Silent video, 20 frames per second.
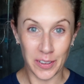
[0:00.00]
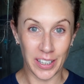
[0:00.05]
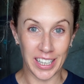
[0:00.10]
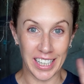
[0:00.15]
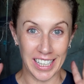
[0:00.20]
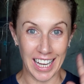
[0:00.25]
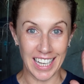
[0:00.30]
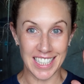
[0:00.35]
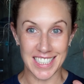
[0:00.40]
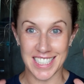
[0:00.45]
quite
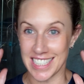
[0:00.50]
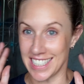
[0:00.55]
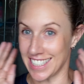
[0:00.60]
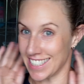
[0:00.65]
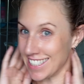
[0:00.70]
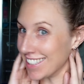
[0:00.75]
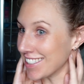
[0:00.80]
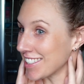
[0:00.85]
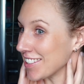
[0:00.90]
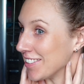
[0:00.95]
an 80s
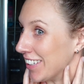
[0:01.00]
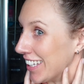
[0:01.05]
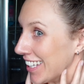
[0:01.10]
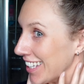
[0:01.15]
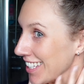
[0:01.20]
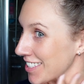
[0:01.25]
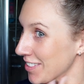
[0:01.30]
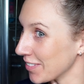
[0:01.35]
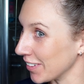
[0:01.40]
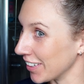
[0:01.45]
look to it,
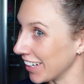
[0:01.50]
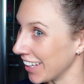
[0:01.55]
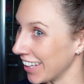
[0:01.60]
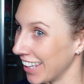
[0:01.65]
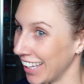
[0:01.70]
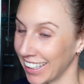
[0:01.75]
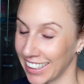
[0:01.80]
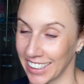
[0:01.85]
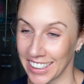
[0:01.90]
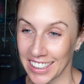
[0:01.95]
this one, I
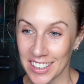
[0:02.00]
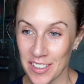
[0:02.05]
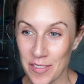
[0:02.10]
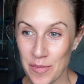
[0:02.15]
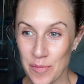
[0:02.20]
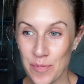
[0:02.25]
think.